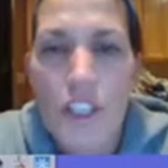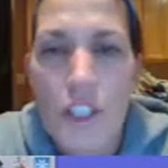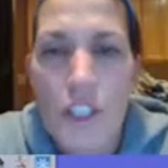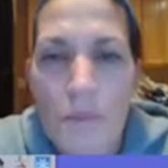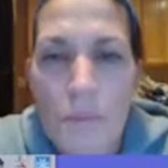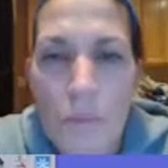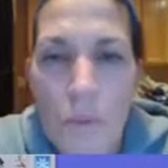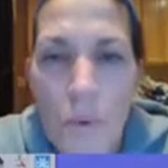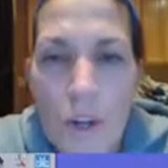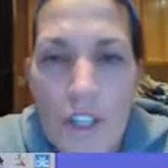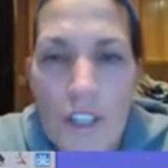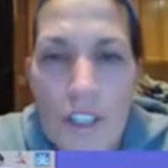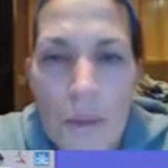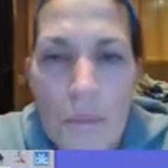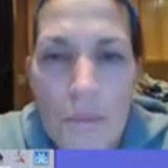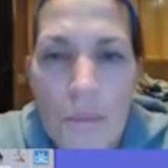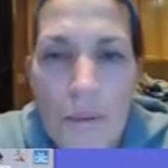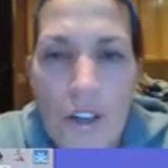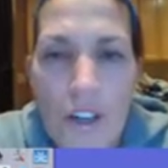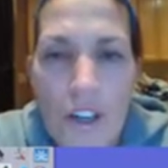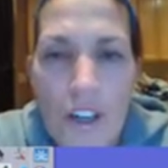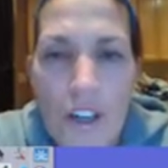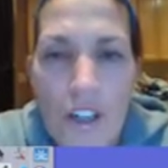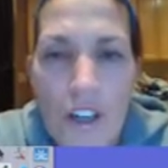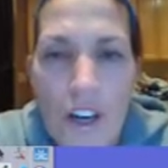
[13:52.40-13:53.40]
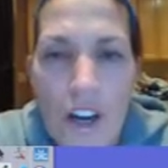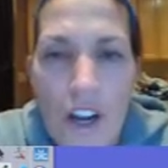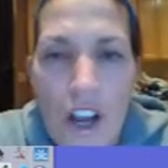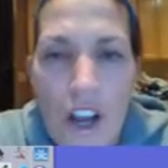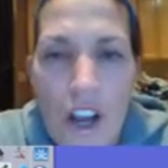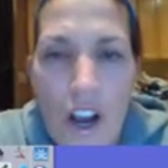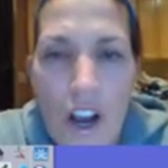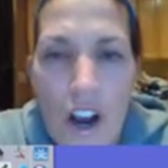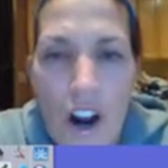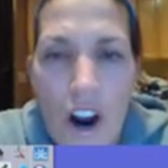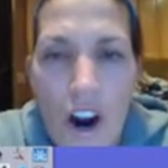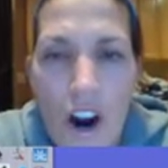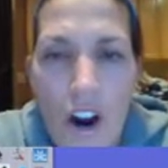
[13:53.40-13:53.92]
These points up here
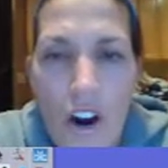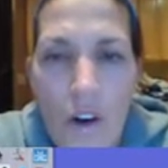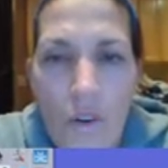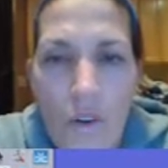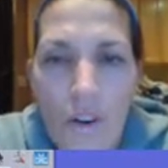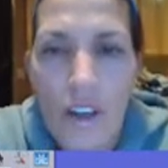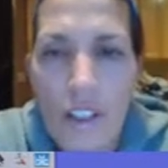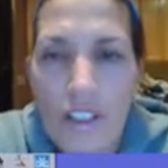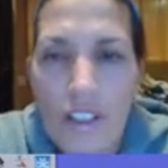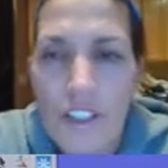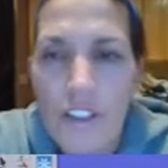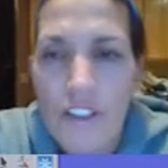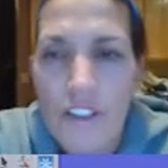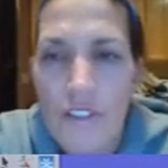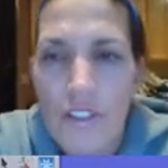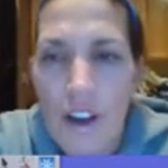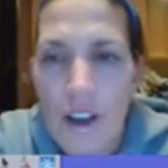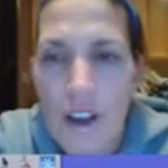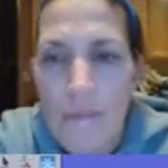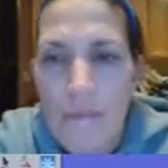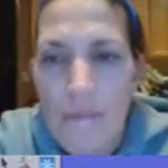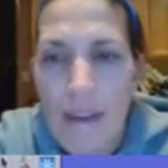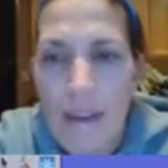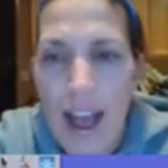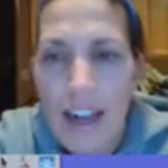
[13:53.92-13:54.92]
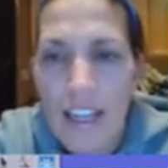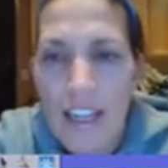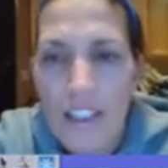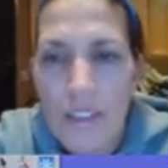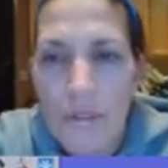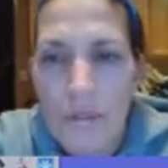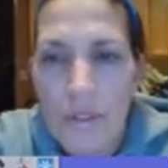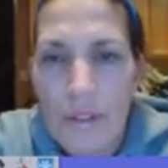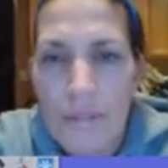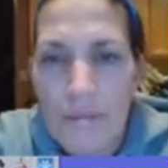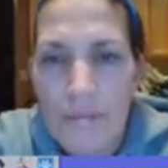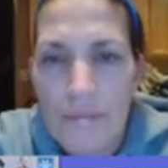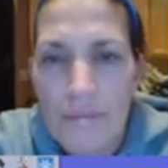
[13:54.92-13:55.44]
are a relative
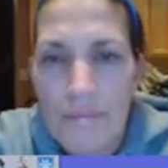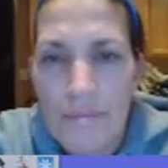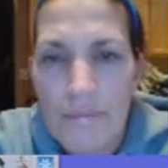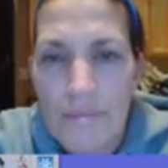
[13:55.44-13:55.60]
maximum.